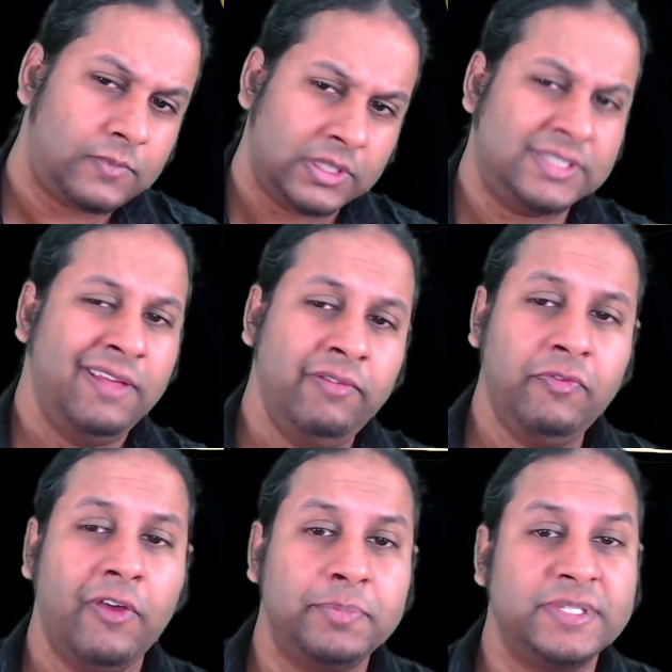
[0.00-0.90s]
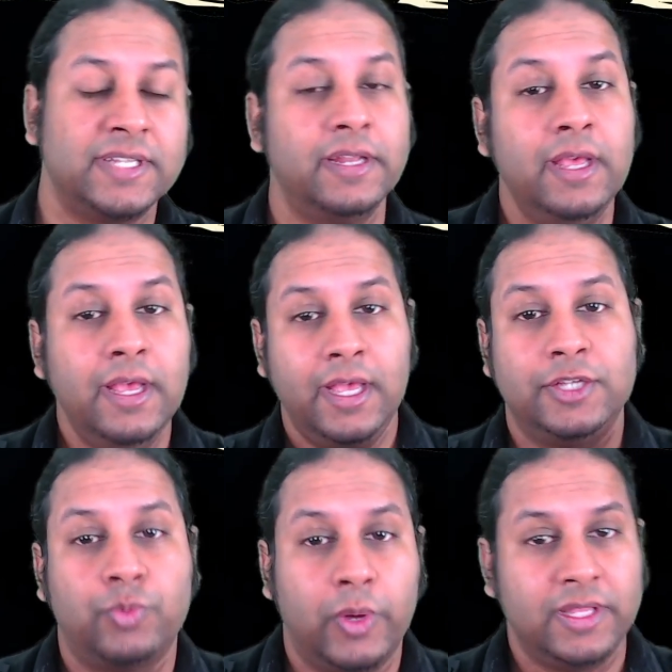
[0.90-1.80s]
75%
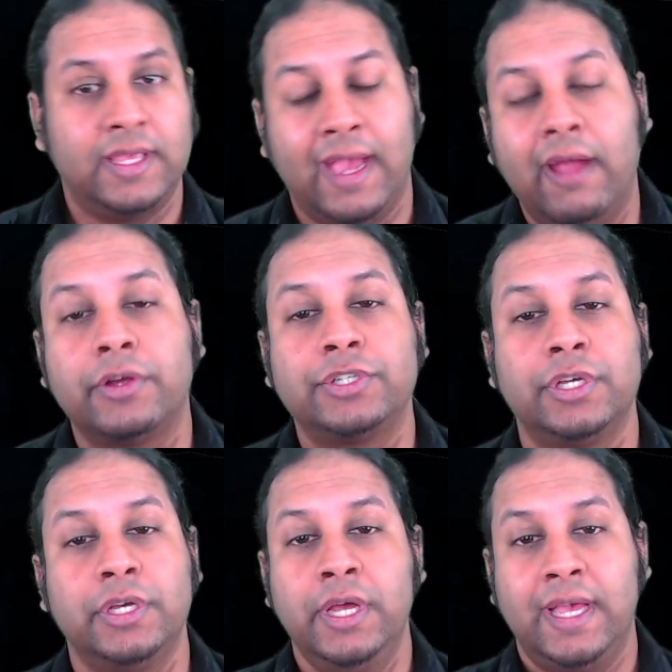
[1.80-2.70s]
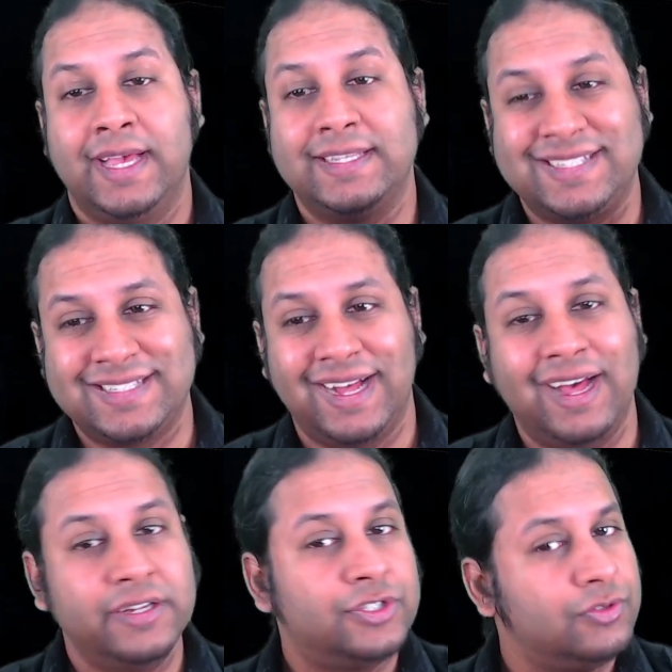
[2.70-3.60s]
is where the character has
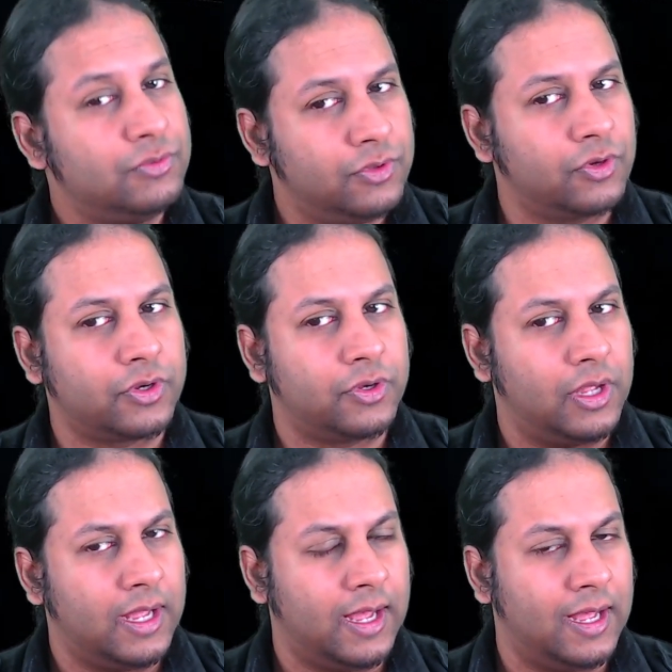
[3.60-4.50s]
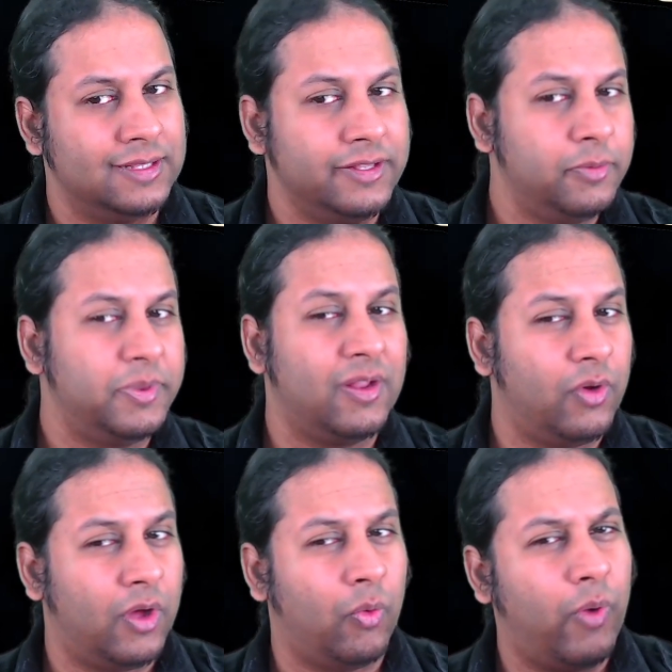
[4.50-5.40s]
started to look a little bit
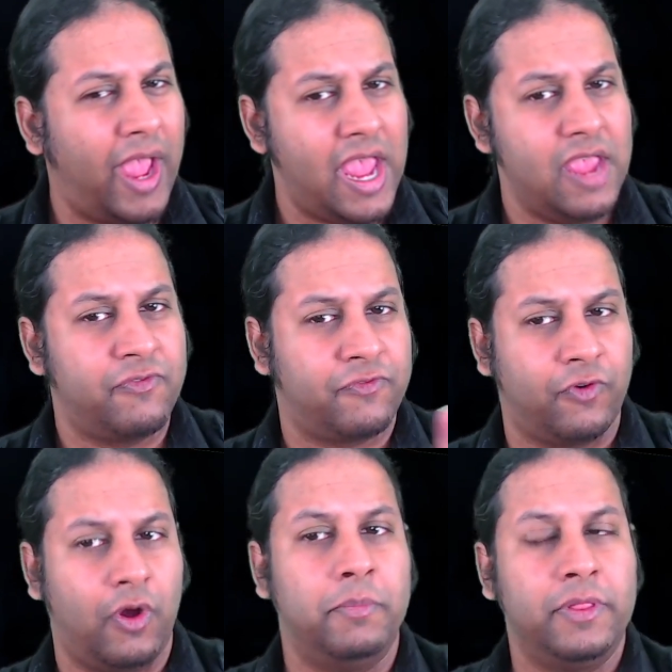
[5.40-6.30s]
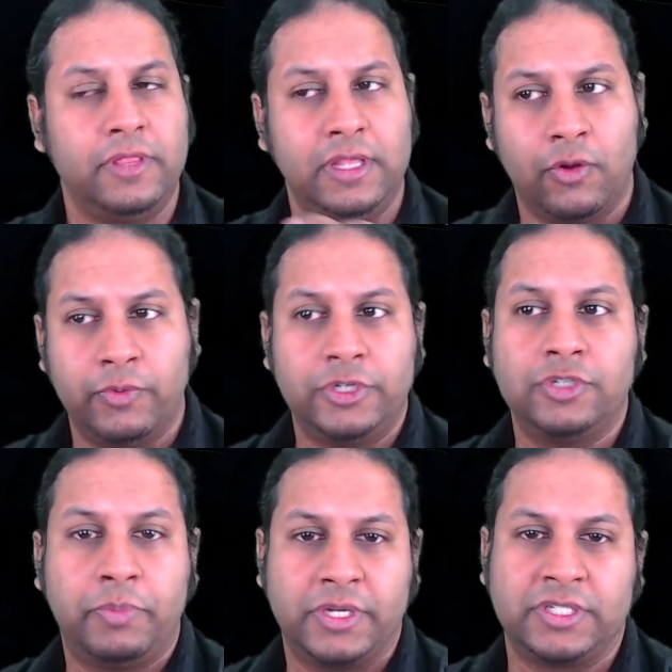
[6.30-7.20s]
away from the
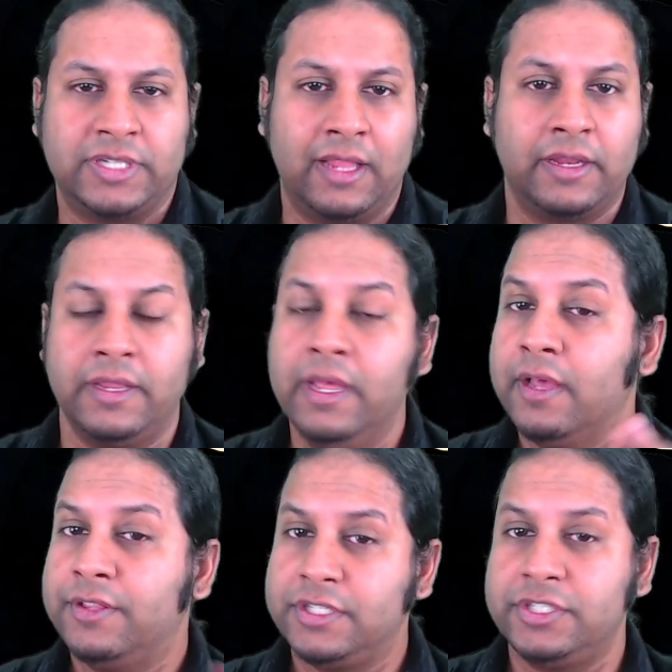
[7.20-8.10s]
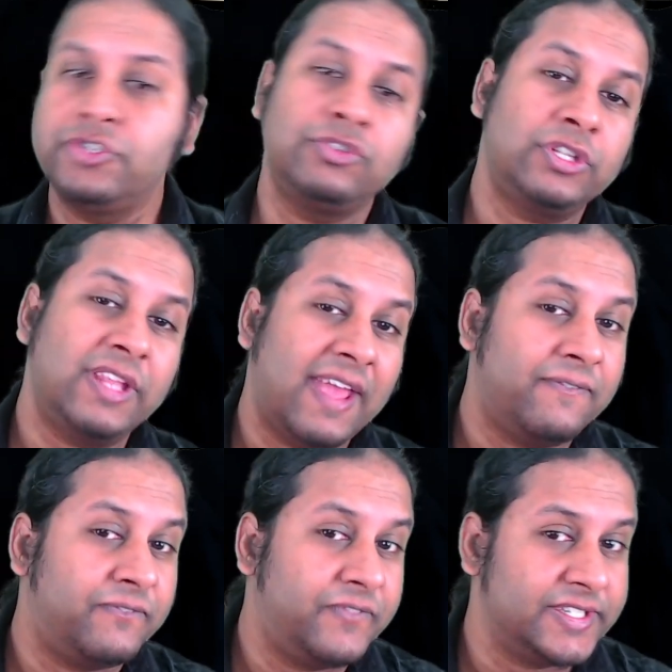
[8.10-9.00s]
original personality. This is usually a
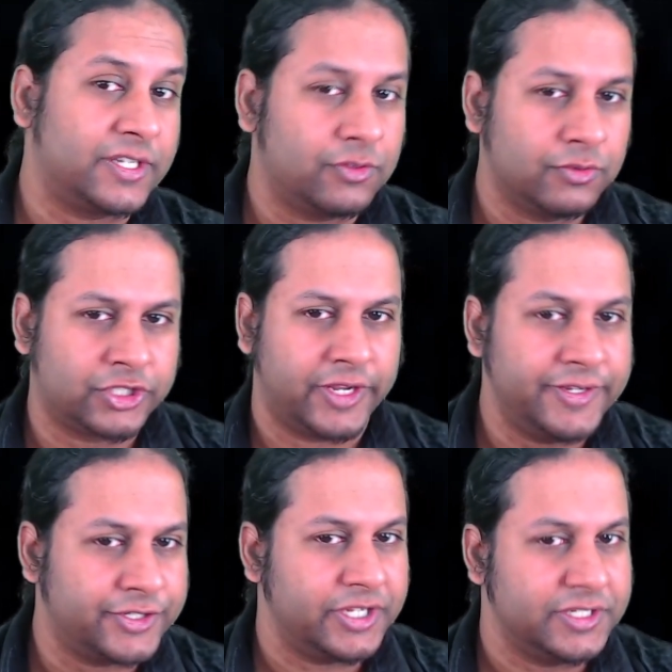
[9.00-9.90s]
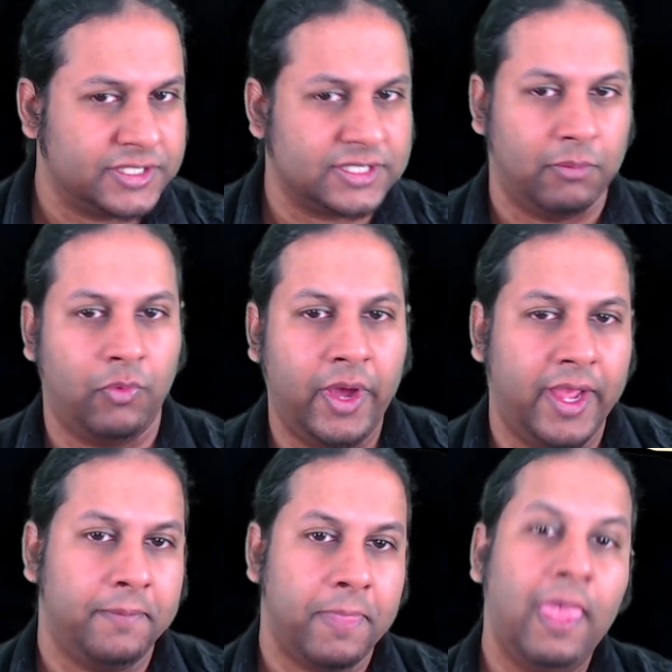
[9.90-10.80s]
physical change in some way.